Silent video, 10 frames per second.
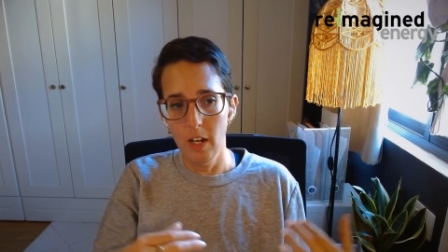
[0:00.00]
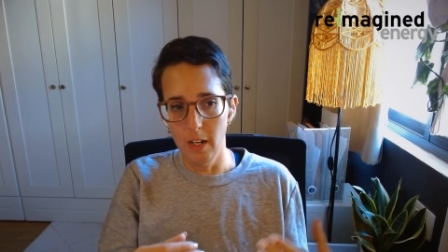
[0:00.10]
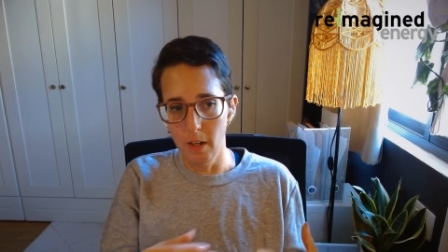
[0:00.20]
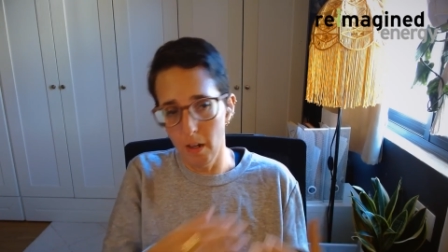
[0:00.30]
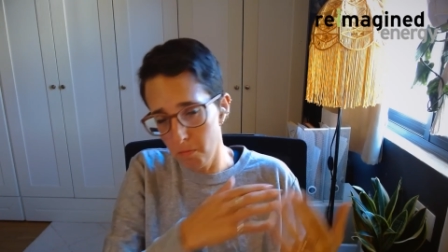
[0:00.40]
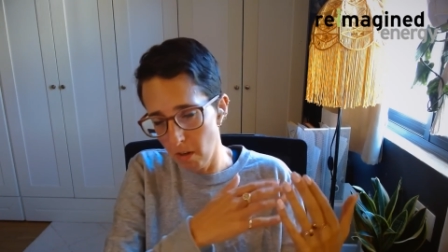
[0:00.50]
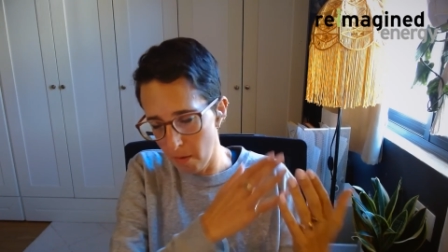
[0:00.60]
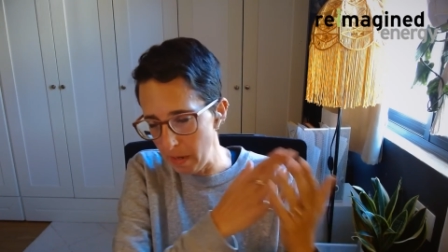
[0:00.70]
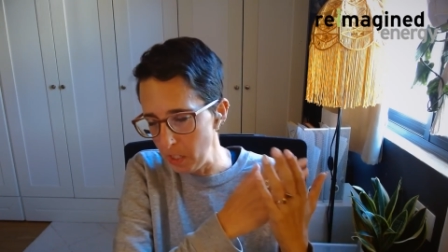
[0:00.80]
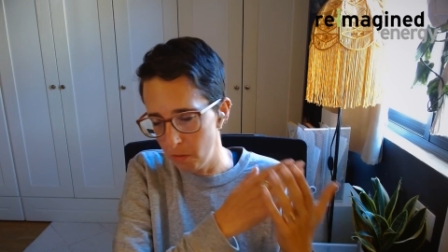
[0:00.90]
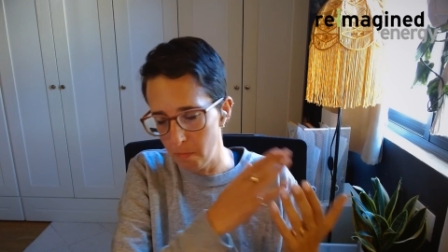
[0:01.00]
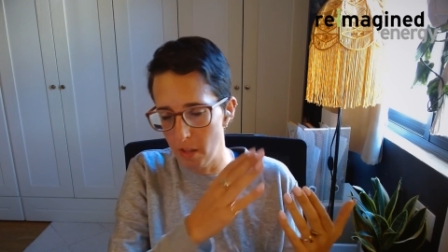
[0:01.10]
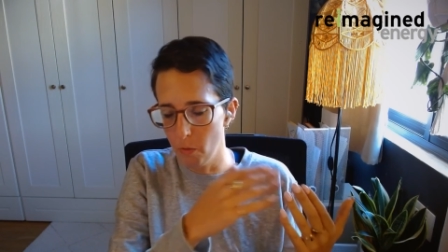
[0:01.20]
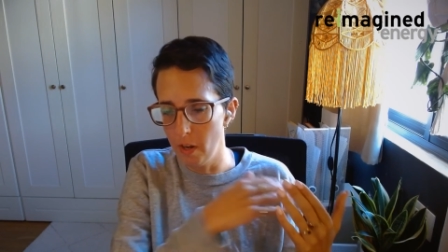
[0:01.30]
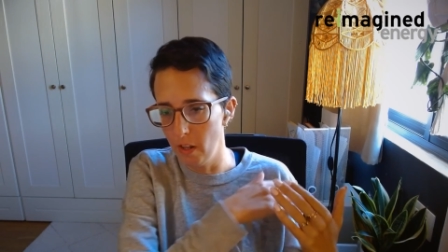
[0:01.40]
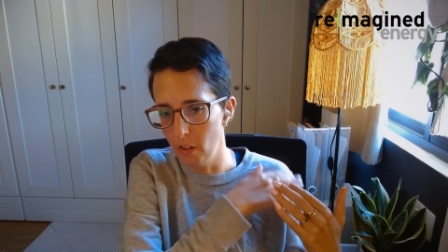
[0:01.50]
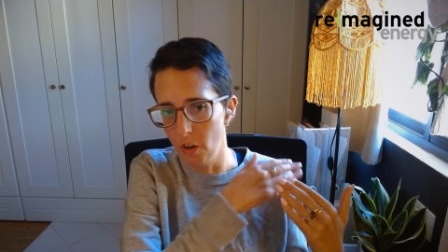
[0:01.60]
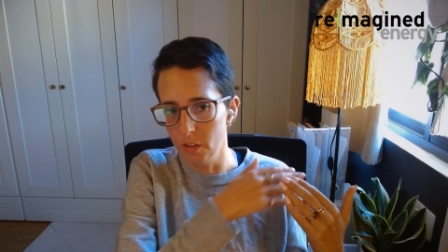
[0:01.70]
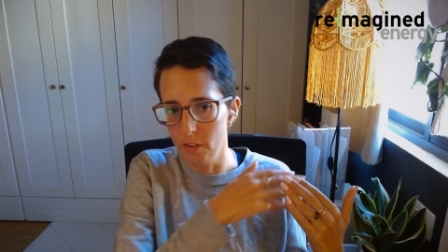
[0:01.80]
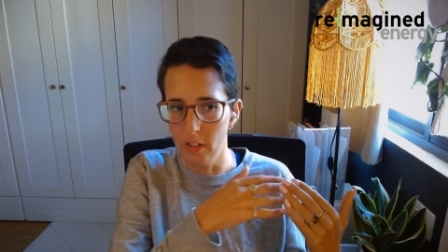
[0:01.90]
I mentioned, by the way,
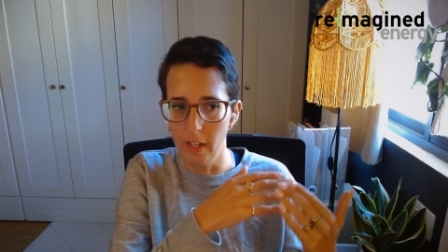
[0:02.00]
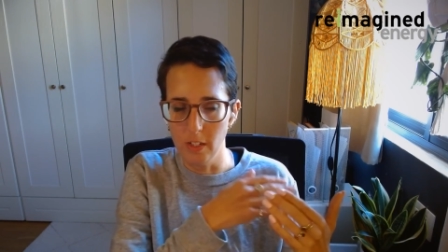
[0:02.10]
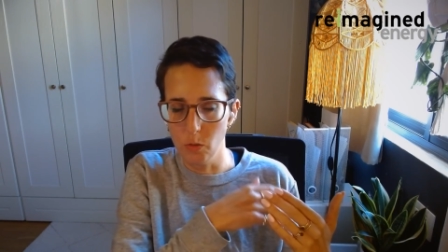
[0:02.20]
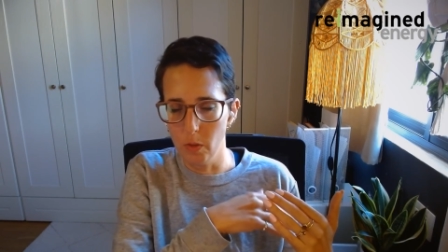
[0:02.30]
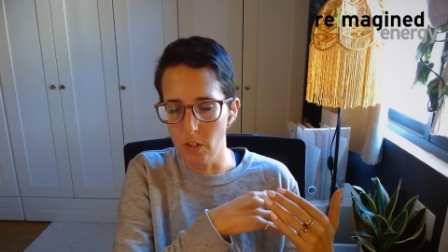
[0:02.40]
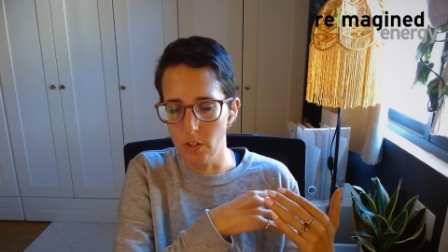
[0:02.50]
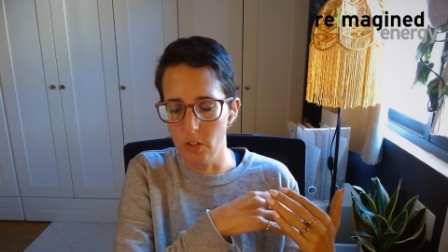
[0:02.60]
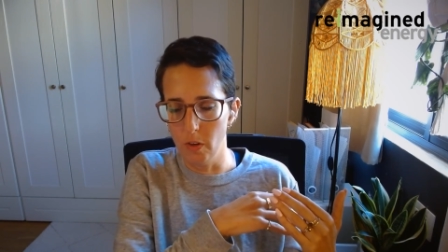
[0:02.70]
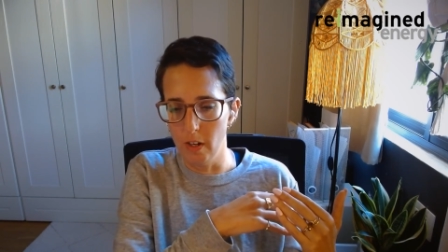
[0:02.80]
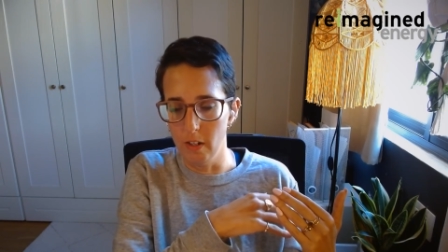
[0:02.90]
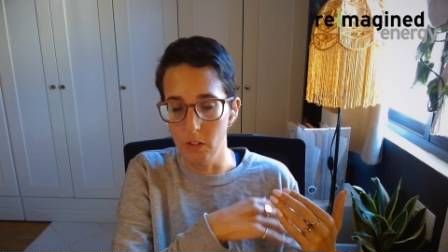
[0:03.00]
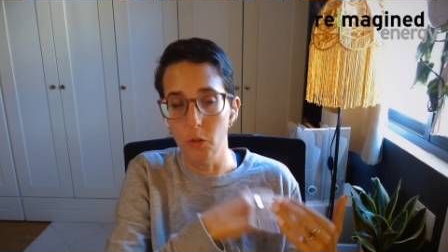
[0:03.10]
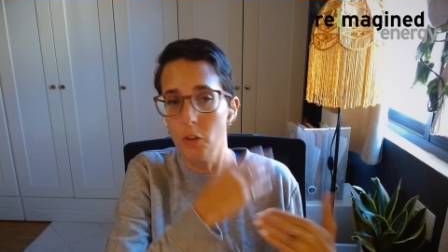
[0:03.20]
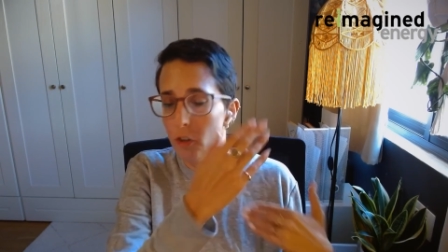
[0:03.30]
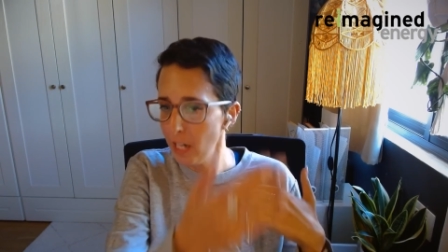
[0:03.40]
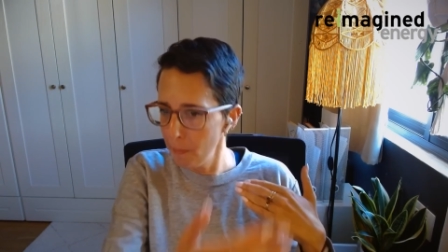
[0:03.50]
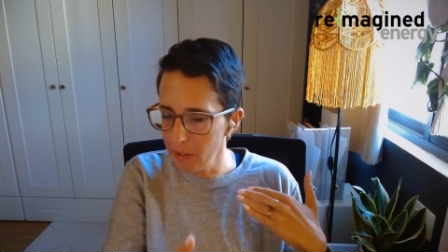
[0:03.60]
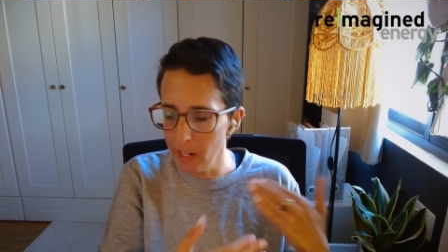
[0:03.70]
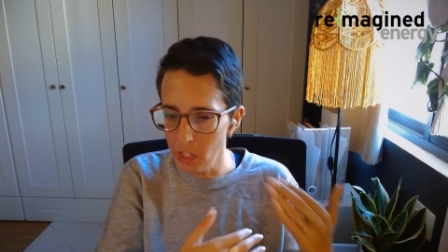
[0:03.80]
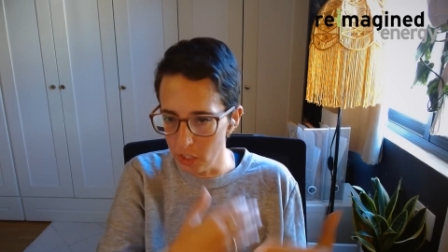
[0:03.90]
along the lines, we also do a grid
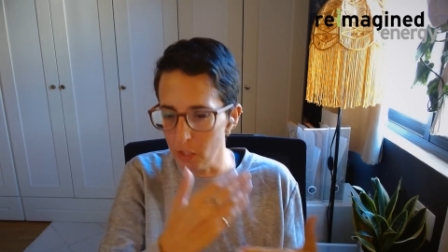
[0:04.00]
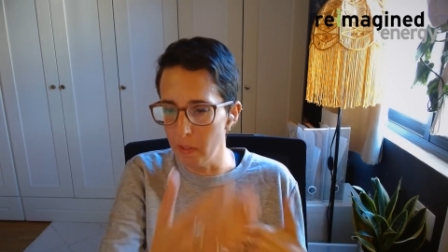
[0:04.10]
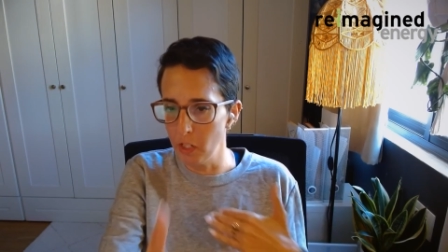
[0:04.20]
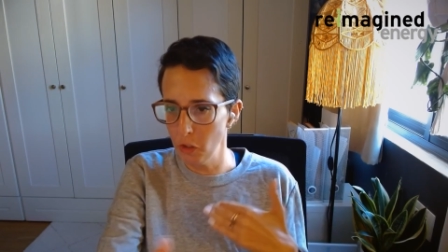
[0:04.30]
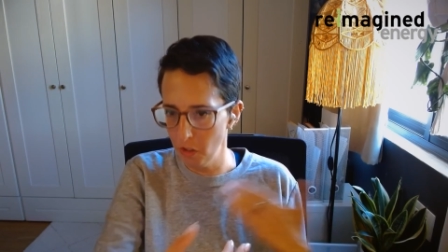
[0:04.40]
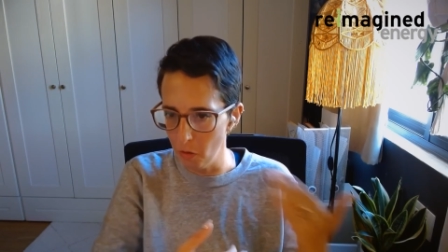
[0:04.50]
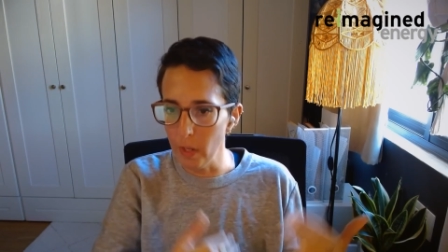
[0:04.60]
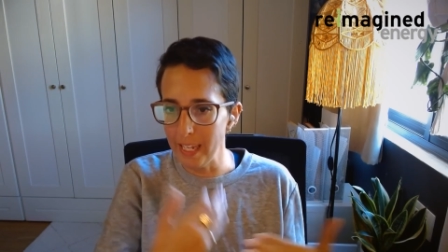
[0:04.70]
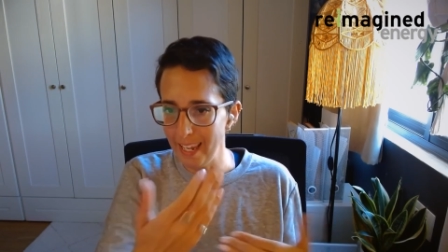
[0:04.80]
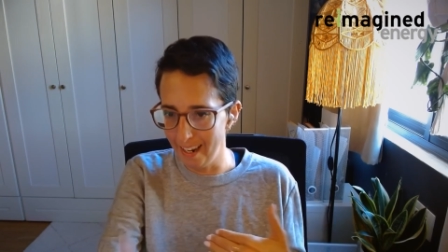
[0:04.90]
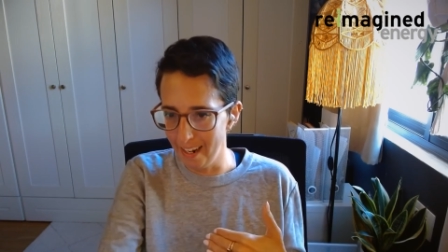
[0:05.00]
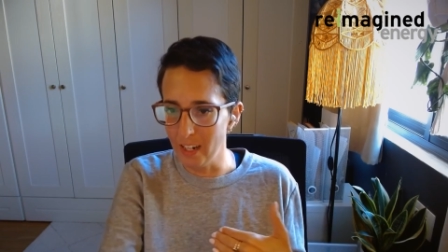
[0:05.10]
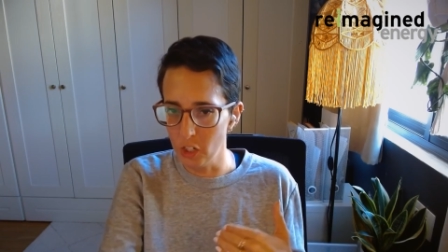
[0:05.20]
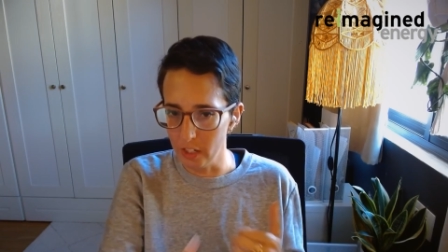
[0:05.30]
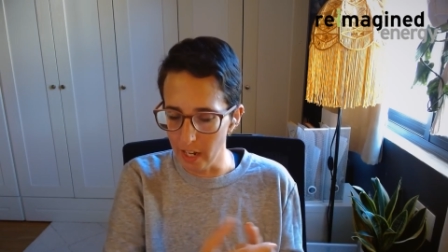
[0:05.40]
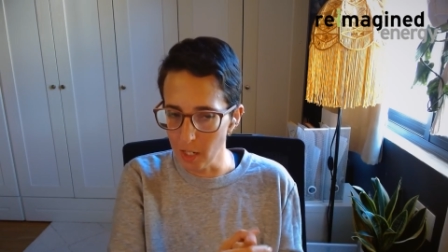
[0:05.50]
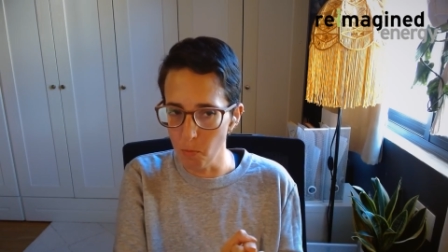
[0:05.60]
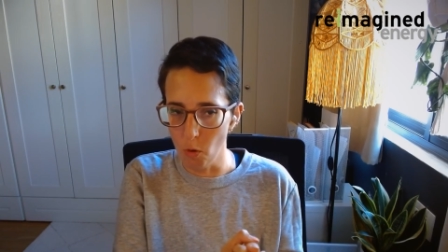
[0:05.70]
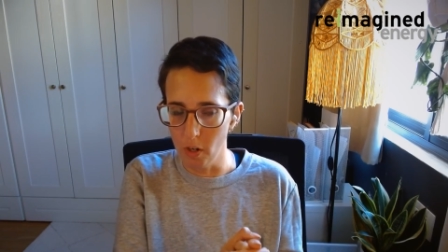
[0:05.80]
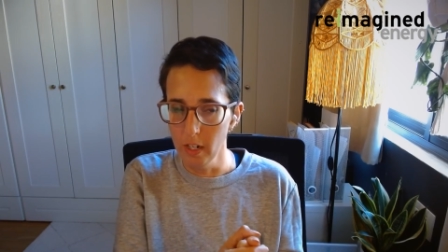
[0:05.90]
application to make sure that we can actually
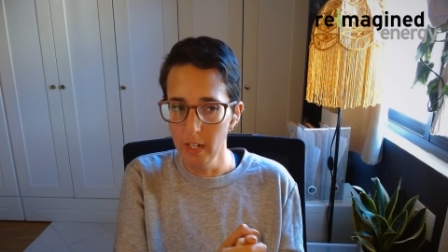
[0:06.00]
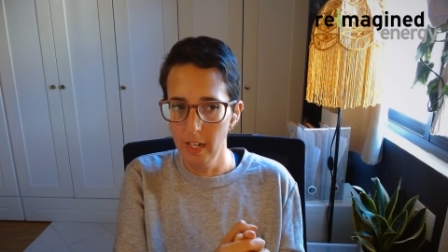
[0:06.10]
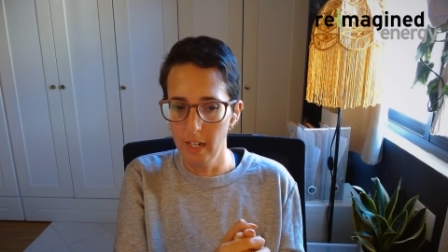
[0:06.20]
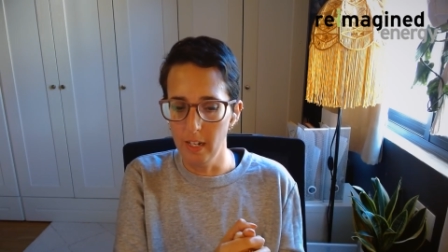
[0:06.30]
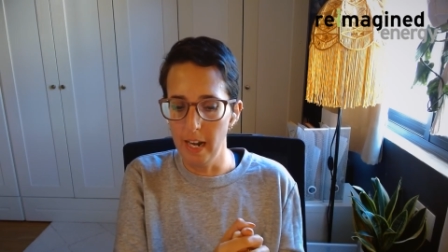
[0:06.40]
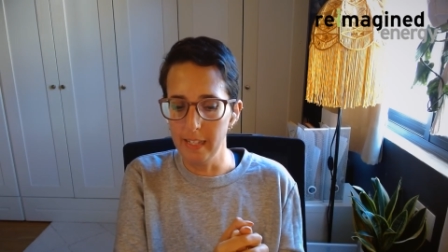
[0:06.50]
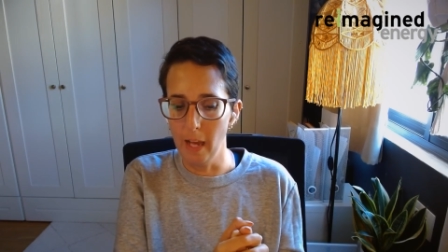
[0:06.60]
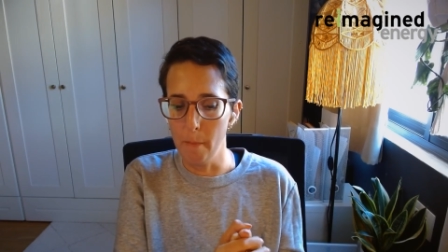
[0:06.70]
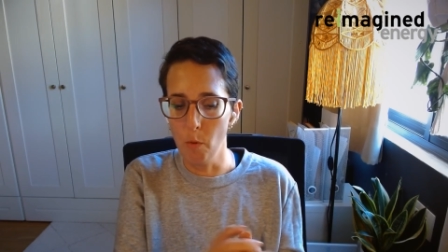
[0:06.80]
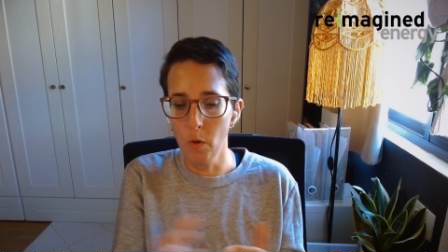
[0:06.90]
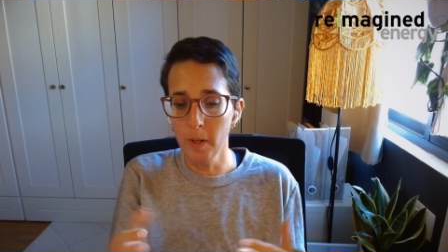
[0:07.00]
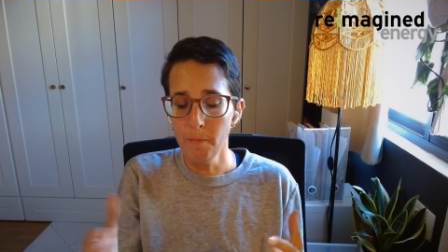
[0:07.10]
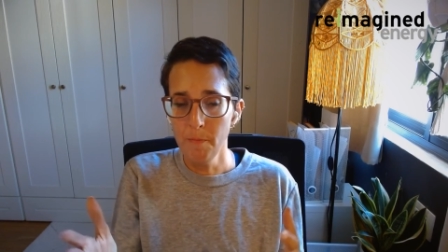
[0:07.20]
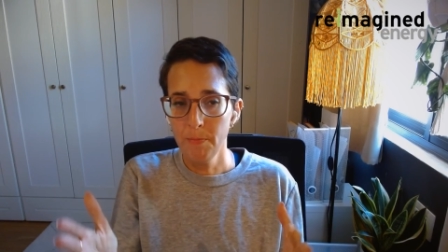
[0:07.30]
export at that point.